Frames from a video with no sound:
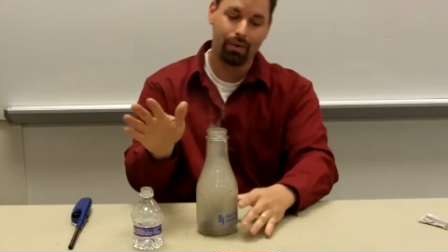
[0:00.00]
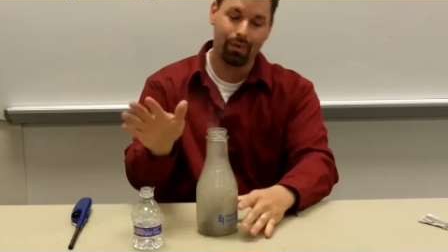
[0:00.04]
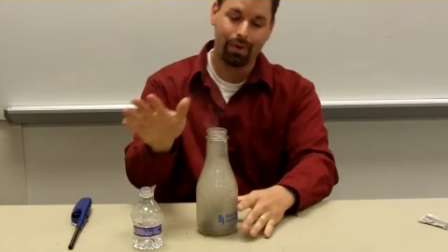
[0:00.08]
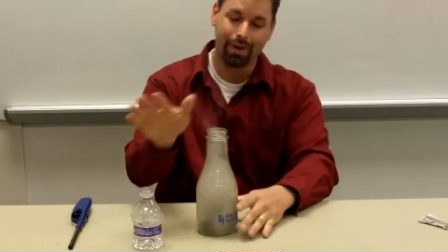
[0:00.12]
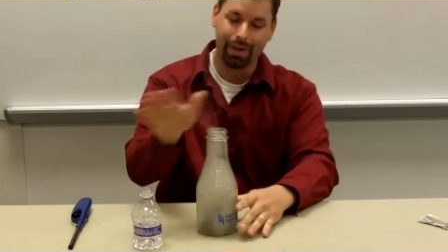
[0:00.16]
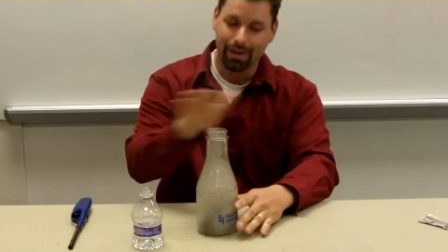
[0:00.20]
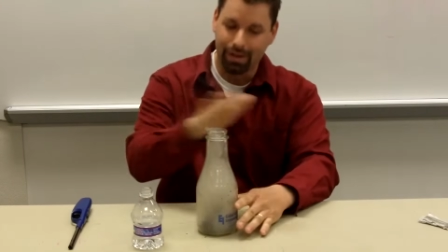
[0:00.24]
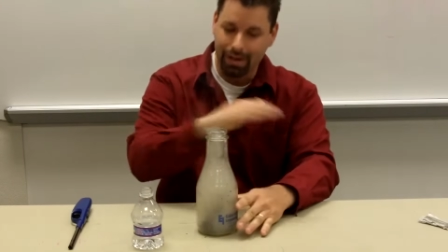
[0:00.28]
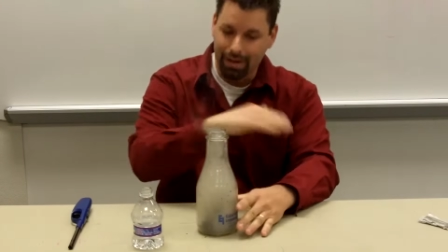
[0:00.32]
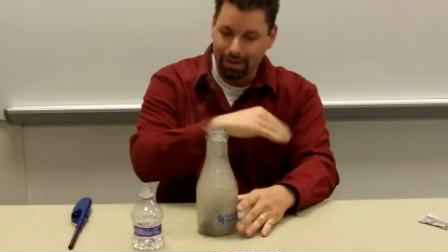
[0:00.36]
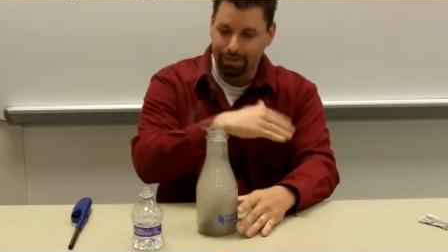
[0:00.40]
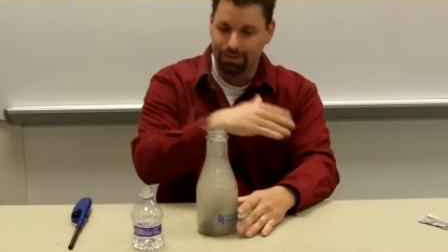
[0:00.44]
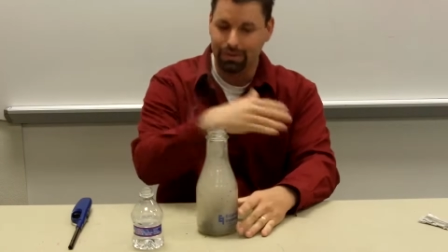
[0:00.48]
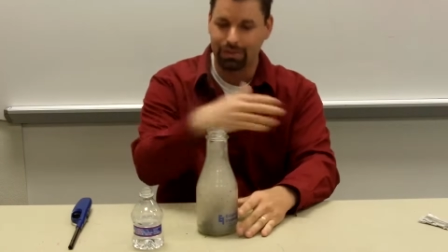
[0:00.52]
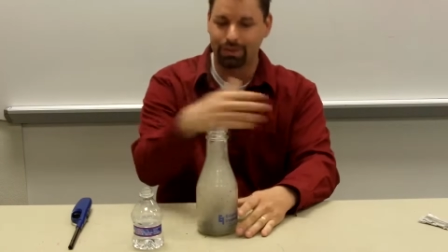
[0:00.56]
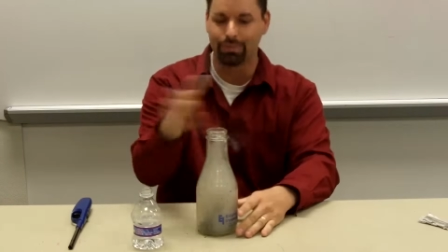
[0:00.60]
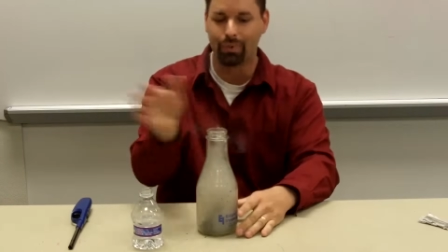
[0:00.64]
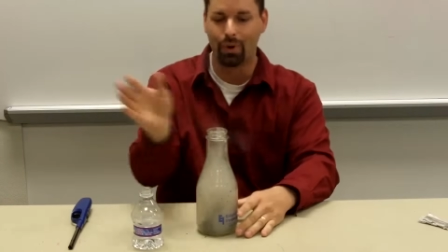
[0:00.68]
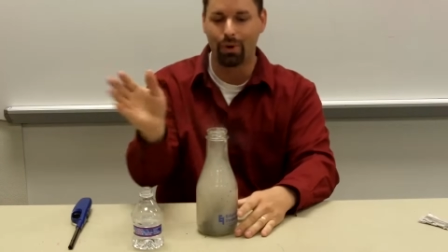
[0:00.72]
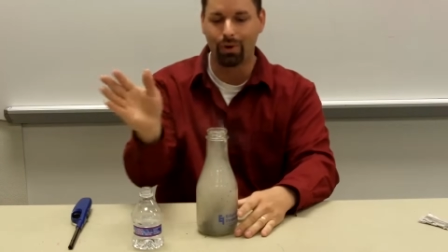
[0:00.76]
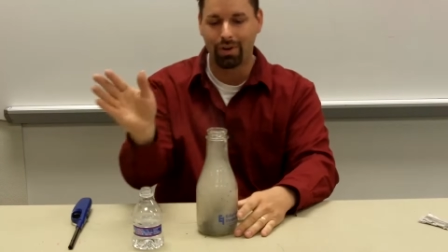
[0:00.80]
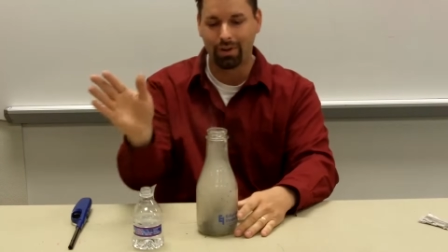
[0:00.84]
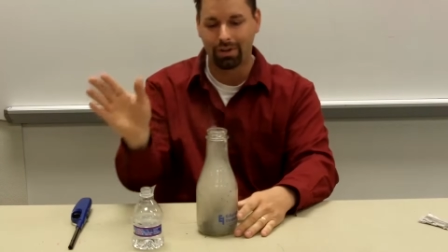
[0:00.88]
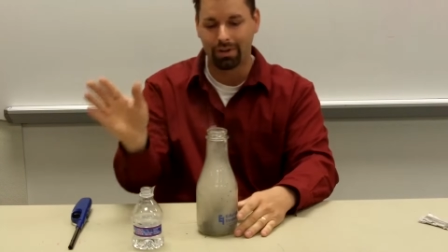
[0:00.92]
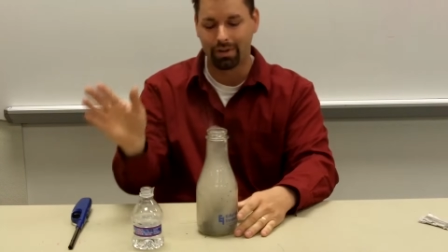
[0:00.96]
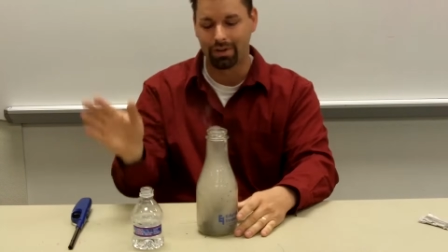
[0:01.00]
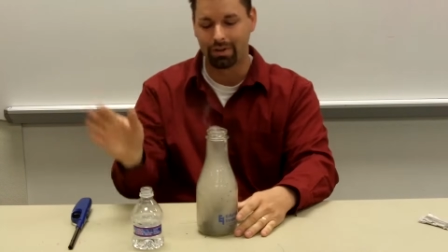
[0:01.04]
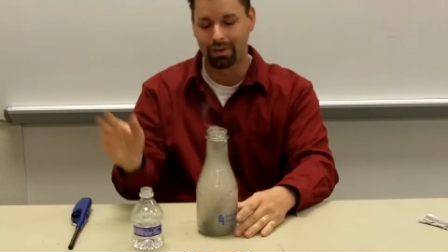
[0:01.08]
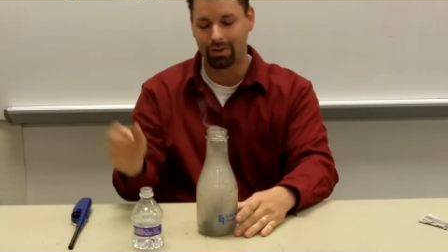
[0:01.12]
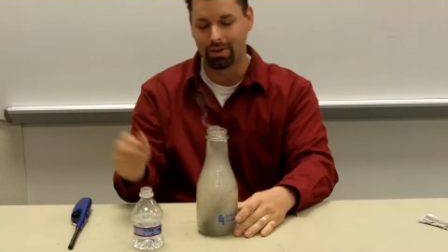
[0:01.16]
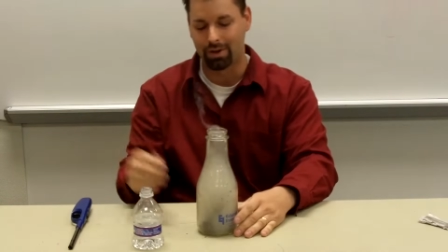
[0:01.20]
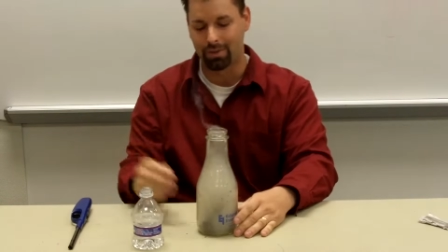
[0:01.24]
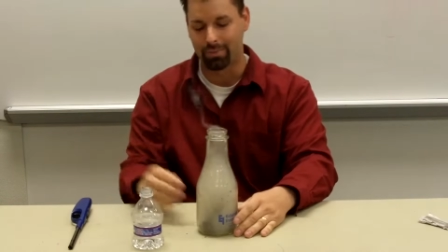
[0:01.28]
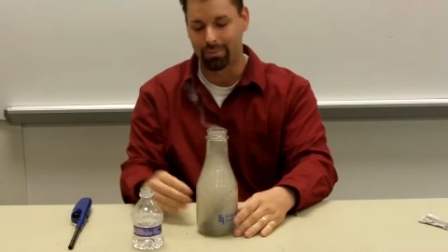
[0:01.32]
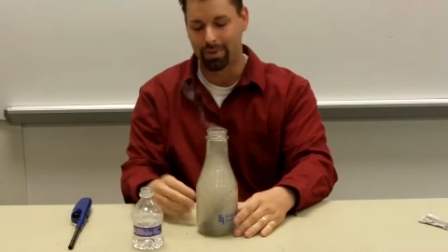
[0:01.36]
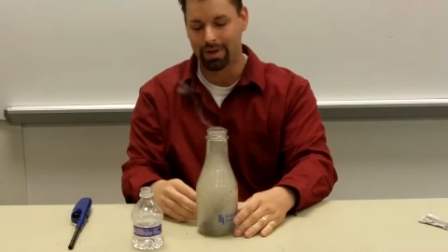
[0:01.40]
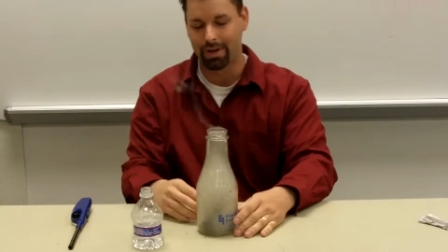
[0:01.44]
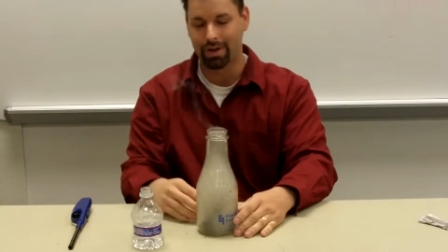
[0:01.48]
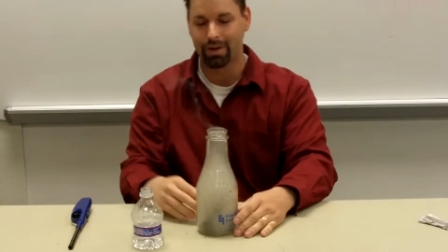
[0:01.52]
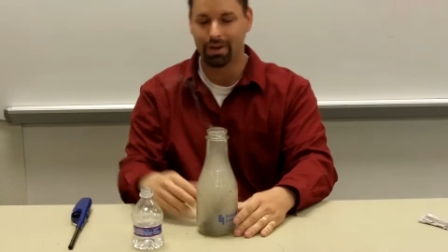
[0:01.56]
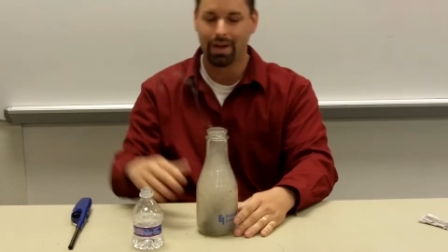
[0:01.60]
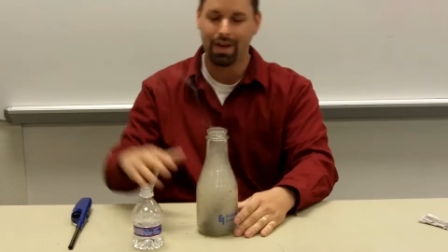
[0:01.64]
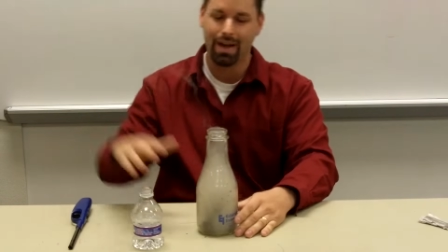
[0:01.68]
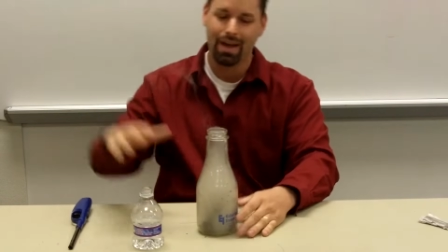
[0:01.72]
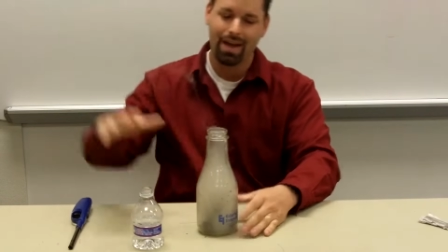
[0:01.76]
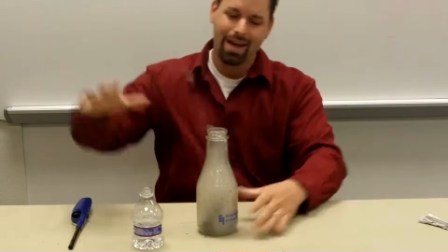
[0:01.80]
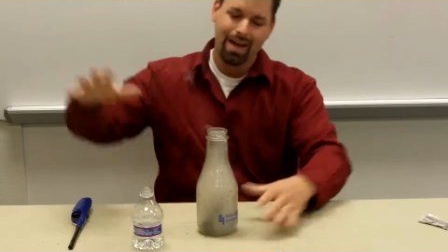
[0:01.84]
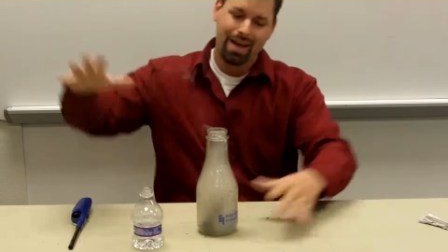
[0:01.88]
We're going to let the smoke clear a little bit.